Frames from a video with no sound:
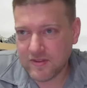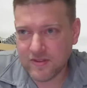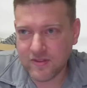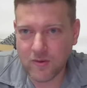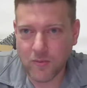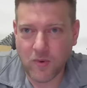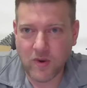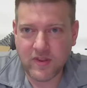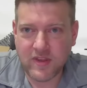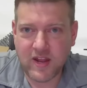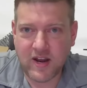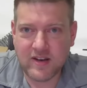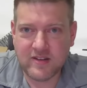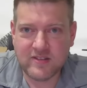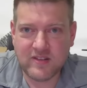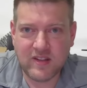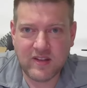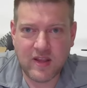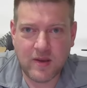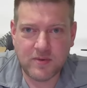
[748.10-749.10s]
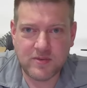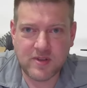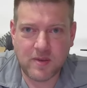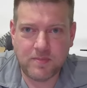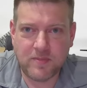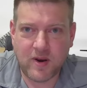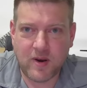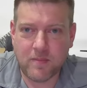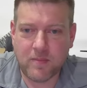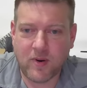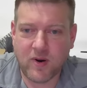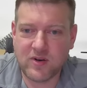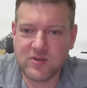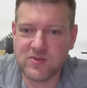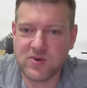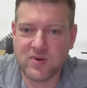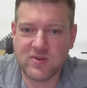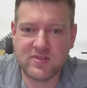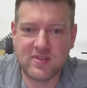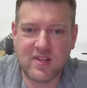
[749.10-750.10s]
the one that I seen that was up there on Part
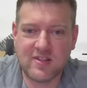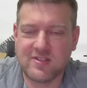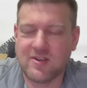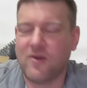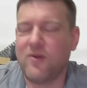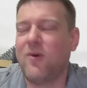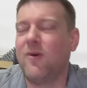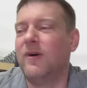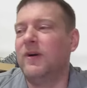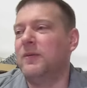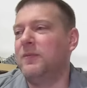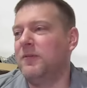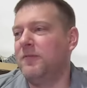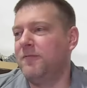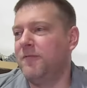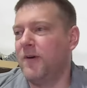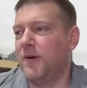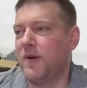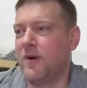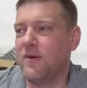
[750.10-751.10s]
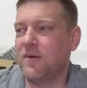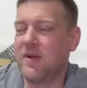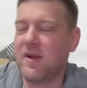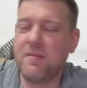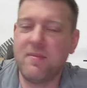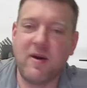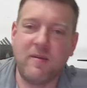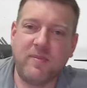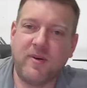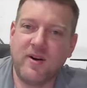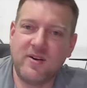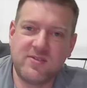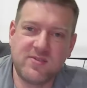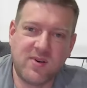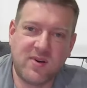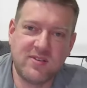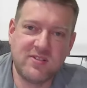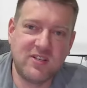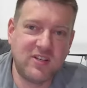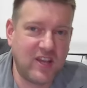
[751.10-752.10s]
Source, that's a horrible photo. Come on, Part
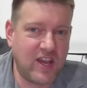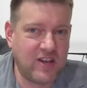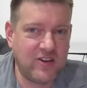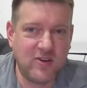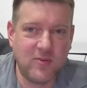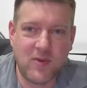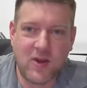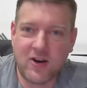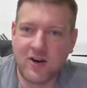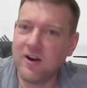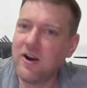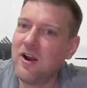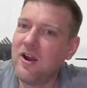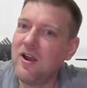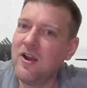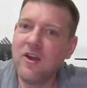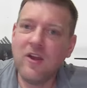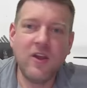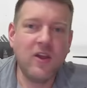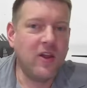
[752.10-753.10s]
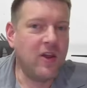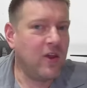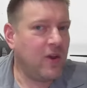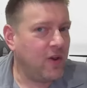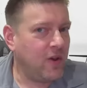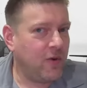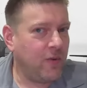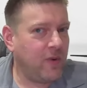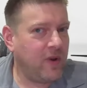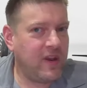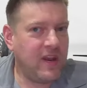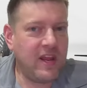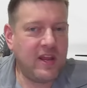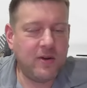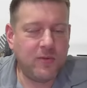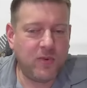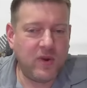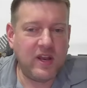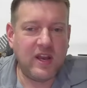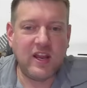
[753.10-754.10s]
Source, you gotta do better. We need
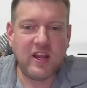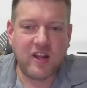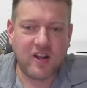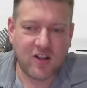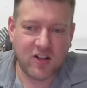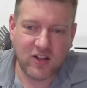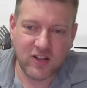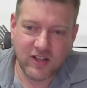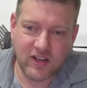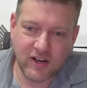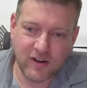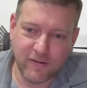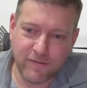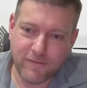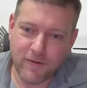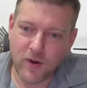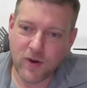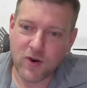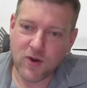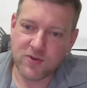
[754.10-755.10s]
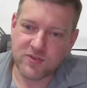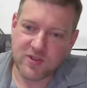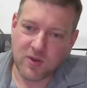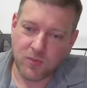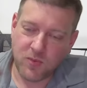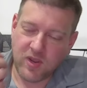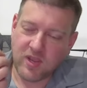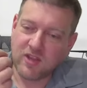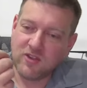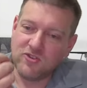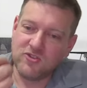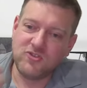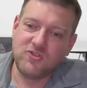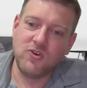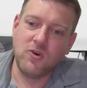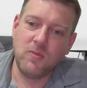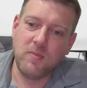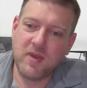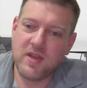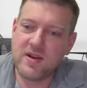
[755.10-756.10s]
we need clear photos that we can
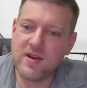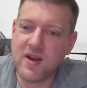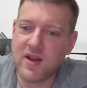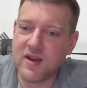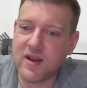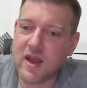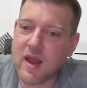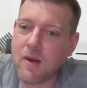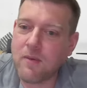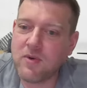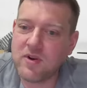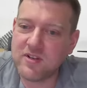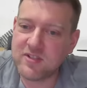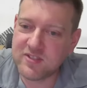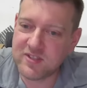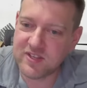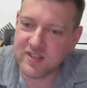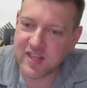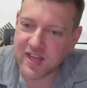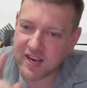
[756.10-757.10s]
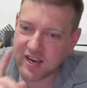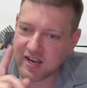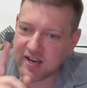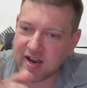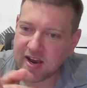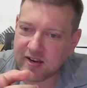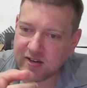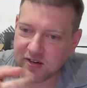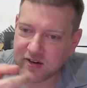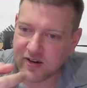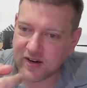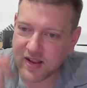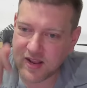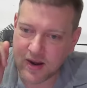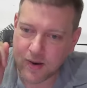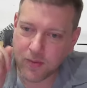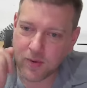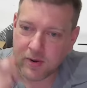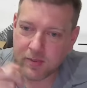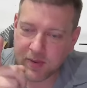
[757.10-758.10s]
zoom in on. I want to see that connector, and I
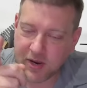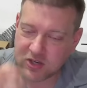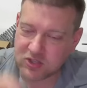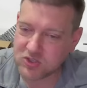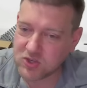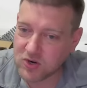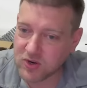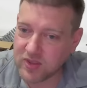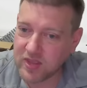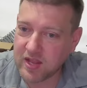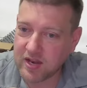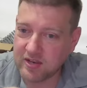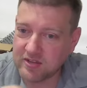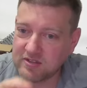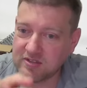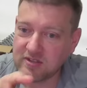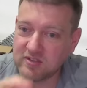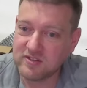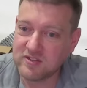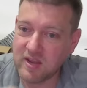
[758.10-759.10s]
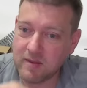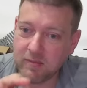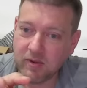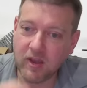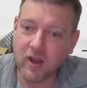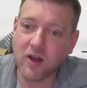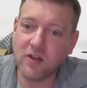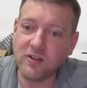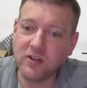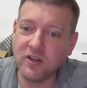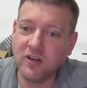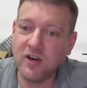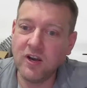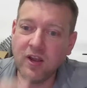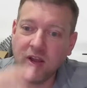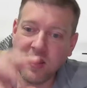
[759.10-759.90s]
want to make sure that it's the same color,